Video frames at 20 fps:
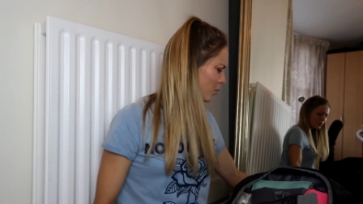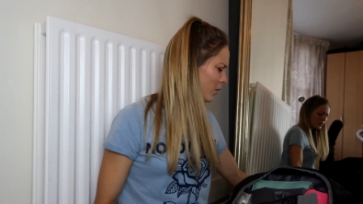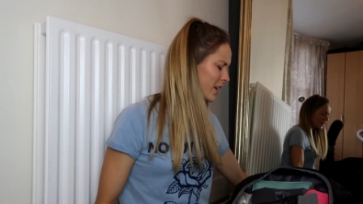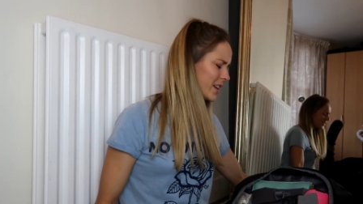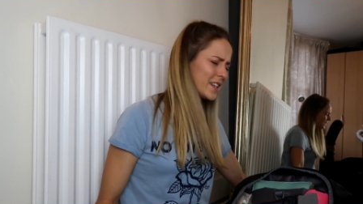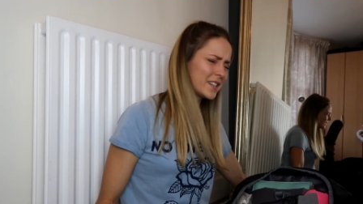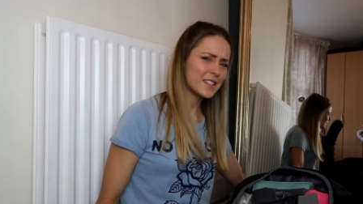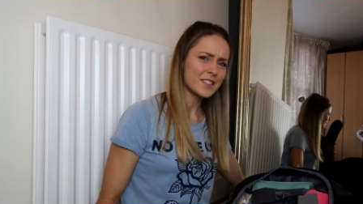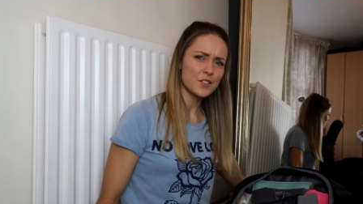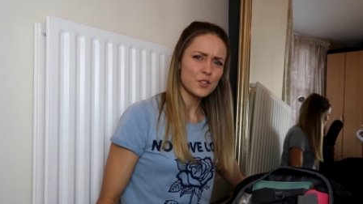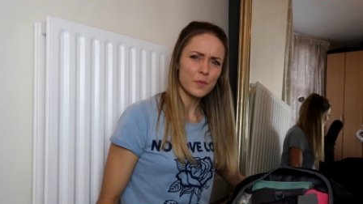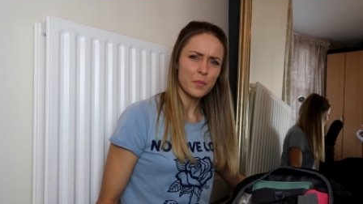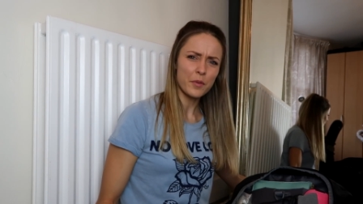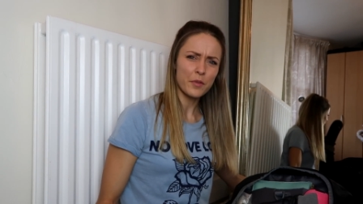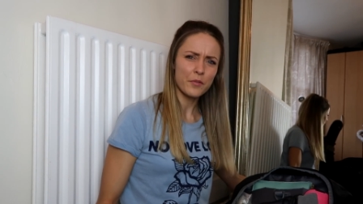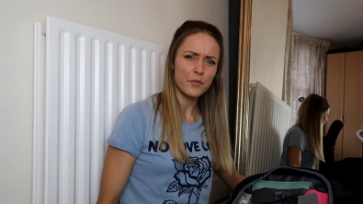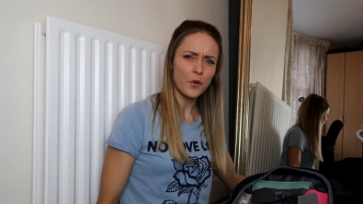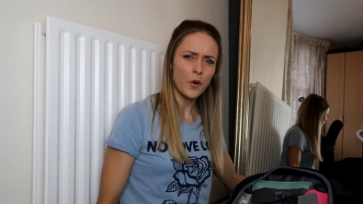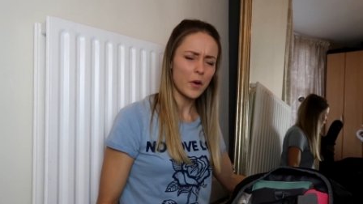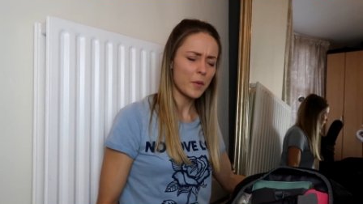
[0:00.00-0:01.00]
oh, I need to stop
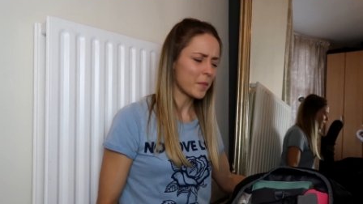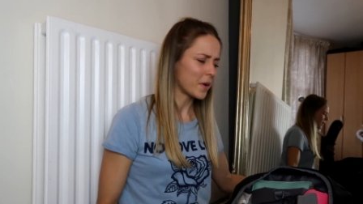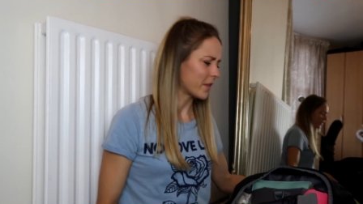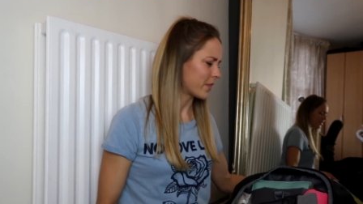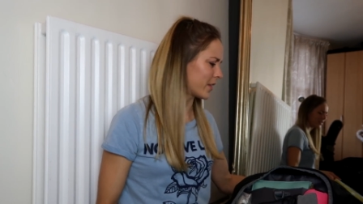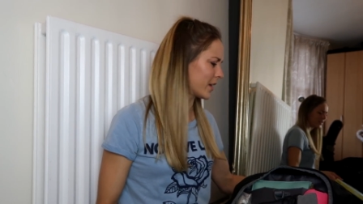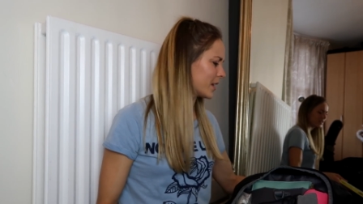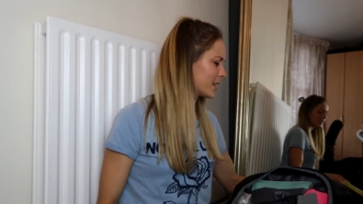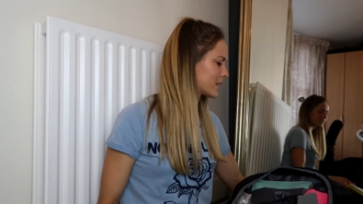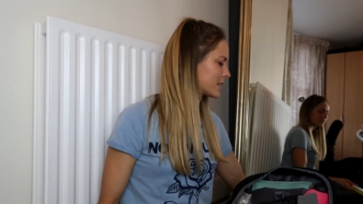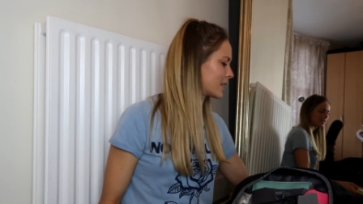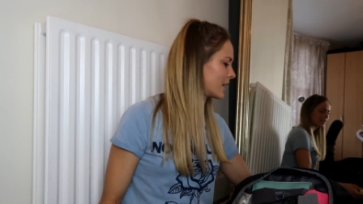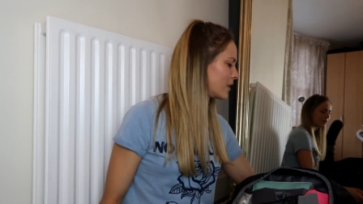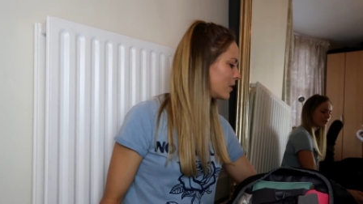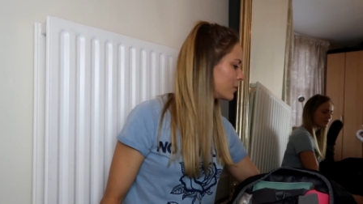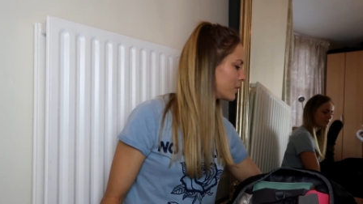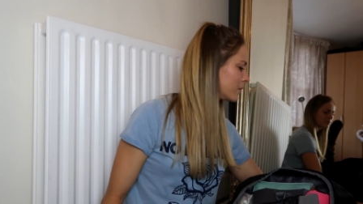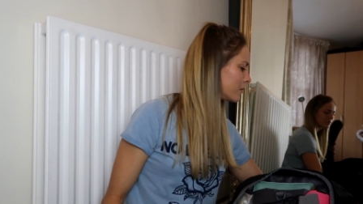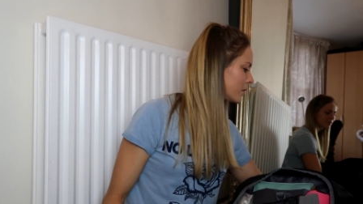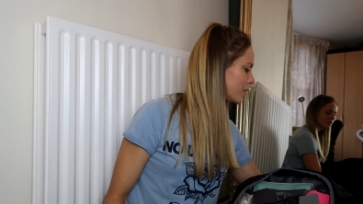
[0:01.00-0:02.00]
throwing my things
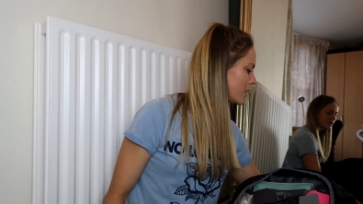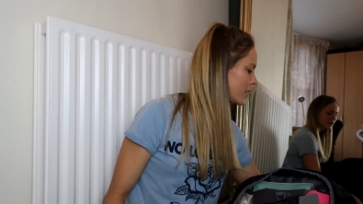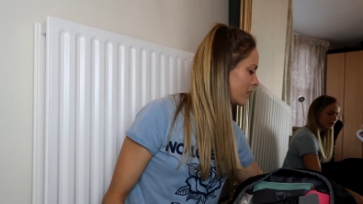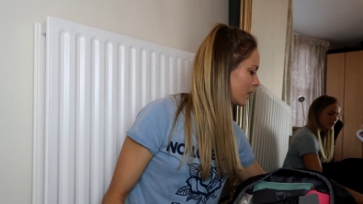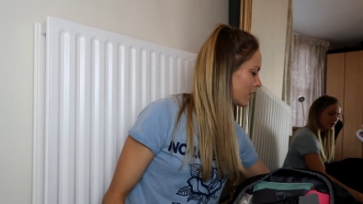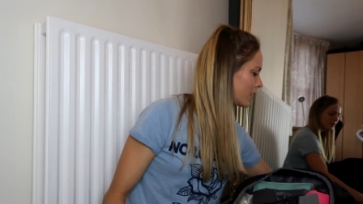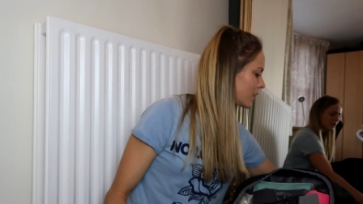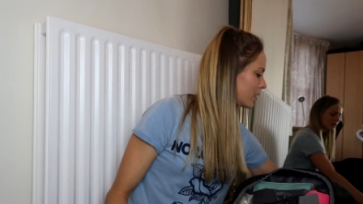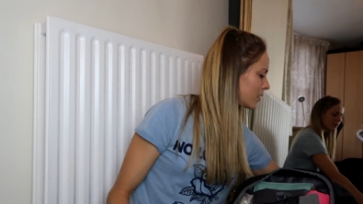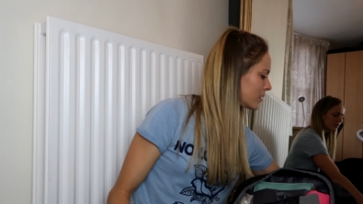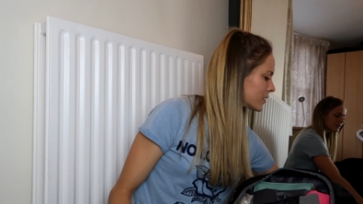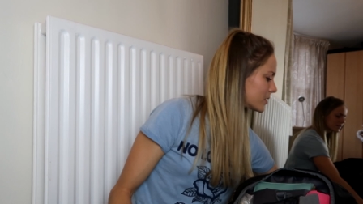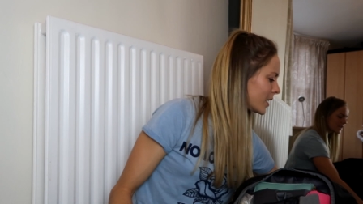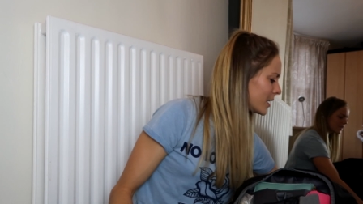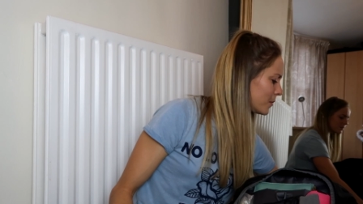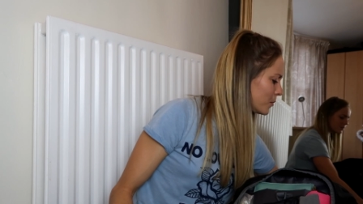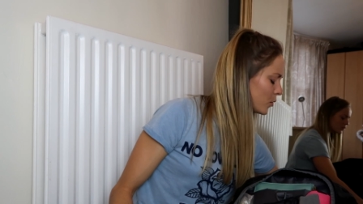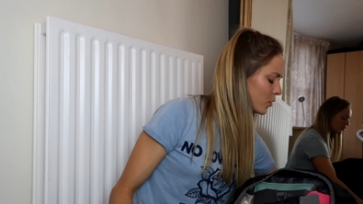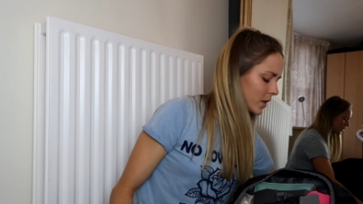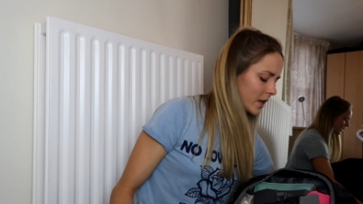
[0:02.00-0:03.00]
down.
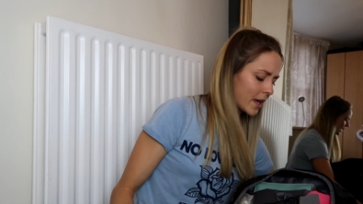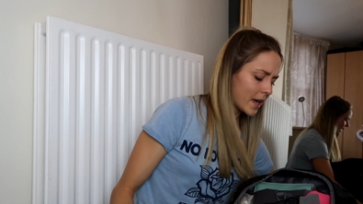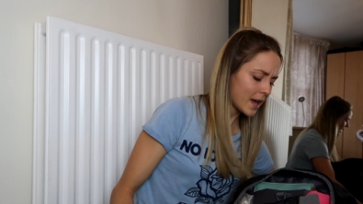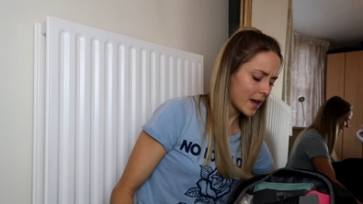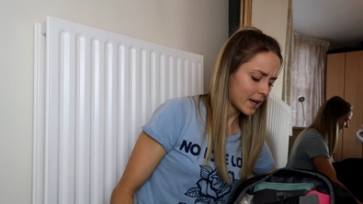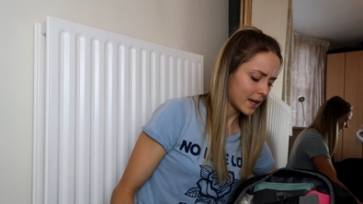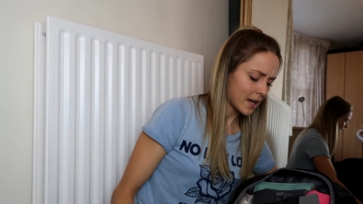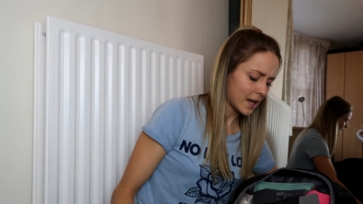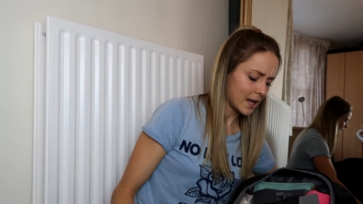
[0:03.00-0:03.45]
Take more care,